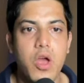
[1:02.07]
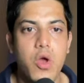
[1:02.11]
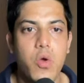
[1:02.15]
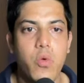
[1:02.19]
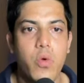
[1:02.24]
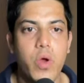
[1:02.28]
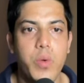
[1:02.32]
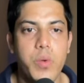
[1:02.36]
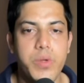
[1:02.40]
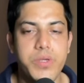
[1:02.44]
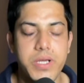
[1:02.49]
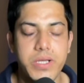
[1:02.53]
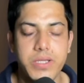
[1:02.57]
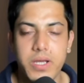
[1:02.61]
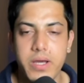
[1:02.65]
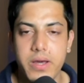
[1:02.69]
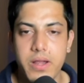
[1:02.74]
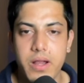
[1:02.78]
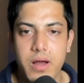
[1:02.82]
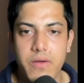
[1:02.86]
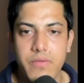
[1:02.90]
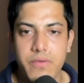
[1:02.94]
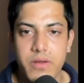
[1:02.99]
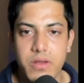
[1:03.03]
When we check the
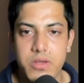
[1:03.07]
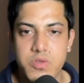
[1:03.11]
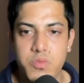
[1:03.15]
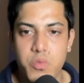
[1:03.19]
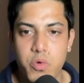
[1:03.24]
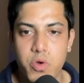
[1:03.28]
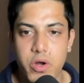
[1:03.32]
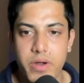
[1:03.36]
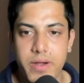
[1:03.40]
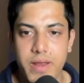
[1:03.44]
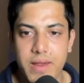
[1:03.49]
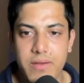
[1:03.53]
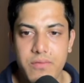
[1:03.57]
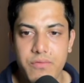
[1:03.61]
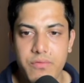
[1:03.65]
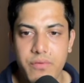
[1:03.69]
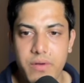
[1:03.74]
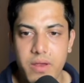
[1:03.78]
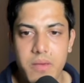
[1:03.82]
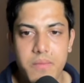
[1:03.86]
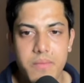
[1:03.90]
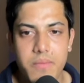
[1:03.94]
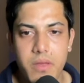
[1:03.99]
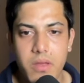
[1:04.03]
graph in a smaller time
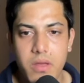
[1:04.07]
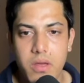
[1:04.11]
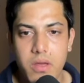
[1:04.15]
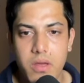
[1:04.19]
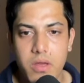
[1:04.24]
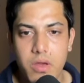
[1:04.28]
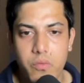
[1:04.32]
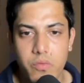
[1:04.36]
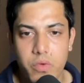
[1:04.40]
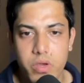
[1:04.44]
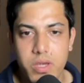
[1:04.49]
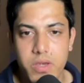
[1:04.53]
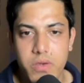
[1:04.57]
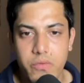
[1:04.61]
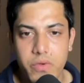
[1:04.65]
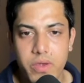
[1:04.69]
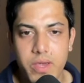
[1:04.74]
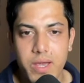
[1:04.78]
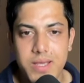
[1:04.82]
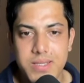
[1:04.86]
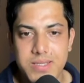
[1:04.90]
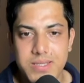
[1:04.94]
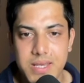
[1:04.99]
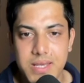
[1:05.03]
frame, we
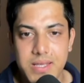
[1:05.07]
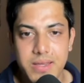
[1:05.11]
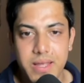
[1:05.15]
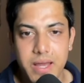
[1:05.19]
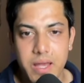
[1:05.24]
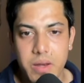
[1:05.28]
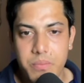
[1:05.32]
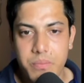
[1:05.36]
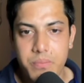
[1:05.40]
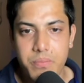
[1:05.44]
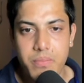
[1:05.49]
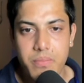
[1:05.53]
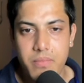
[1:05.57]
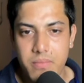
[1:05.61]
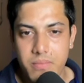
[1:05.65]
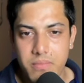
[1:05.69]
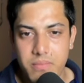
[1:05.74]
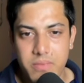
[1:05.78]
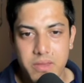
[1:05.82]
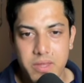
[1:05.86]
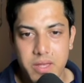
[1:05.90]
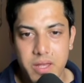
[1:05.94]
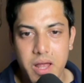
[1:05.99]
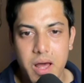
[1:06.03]
are seeing that
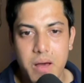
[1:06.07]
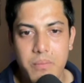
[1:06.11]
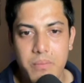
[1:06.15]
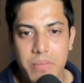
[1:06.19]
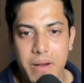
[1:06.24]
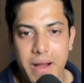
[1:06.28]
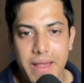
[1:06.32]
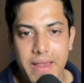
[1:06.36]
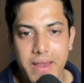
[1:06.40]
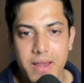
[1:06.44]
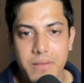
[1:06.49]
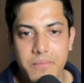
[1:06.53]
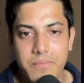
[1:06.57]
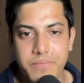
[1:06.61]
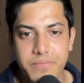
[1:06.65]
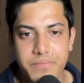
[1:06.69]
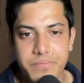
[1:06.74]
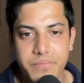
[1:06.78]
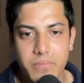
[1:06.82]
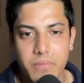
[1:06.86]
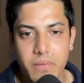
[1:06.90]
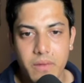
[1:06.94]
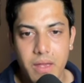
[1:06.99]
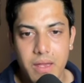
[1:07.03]
there are buying,
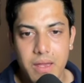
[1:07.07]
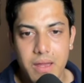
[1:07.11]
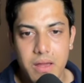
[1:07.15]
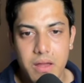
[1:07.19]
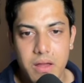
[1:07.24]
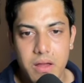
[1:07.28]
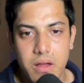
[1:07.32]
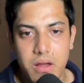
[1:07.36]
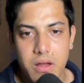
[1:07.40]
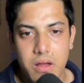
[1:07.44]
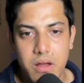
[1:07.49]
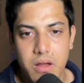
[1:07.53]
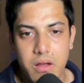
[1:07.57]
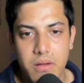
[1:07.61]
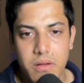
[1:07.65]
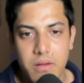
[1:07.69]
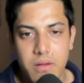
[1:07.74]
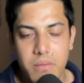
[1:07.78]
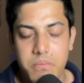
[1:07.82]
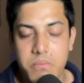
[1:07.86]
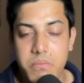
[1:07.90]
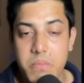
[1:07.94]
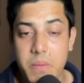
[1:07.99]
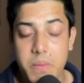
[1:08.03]

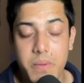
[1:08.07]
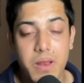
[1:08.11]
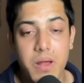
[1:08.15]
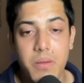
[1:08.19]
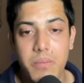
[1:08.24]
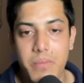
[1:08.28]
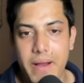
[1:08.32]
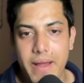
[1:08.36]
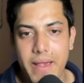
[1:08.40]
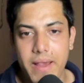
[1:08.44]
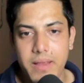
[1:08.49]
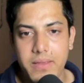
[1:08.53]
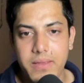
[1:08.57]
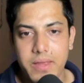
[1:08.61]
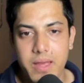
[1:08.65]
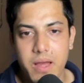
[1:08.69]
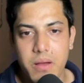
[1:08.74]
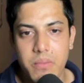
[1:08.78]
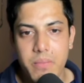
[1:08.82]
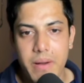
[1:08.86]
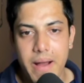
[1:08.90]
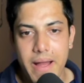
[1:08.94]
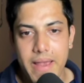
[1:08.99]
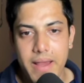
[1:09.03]
people are buying, they
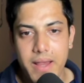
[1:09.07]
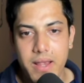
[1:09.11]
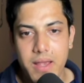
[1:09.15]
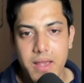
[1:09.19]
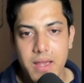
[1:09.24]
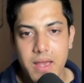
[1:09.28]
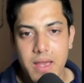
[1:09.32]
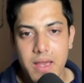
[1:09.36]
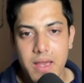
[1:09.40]
are buying